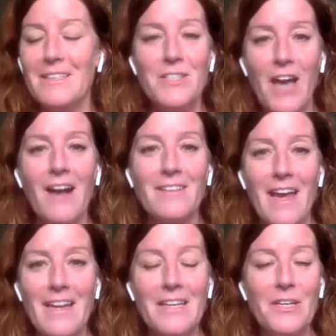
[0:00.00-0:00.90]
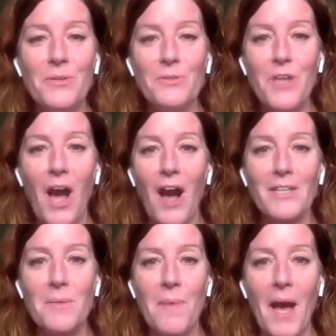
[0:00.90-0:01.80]
young lady who
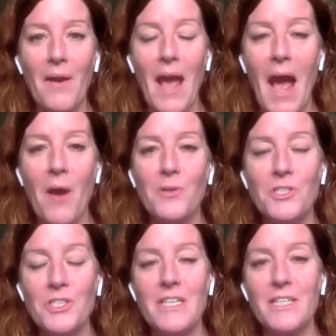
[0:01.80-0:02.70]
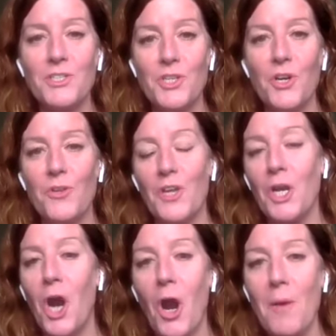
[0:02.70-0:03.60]
talks about how she has turned the
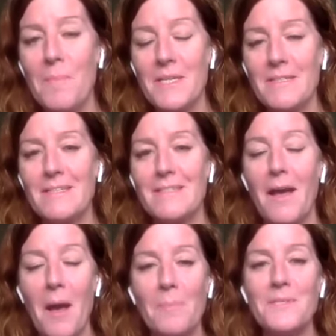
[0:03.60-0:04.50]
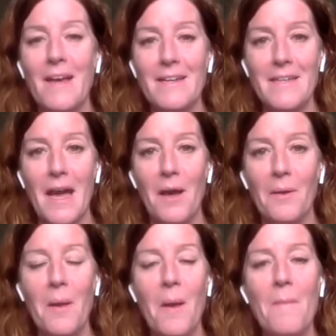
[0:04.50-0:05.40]
car business upside
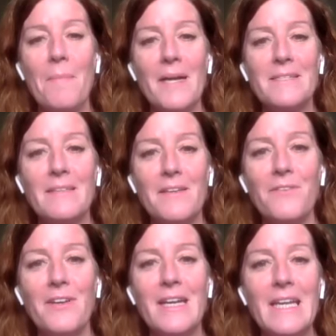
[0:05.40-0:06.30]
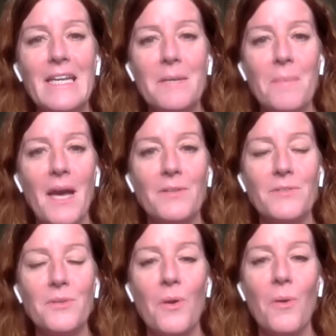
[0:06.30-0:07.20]
down by delivering
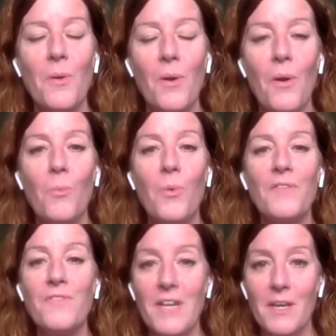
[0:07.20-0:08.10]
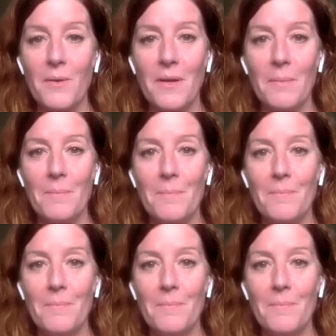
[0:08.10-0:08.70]
emails with video in them.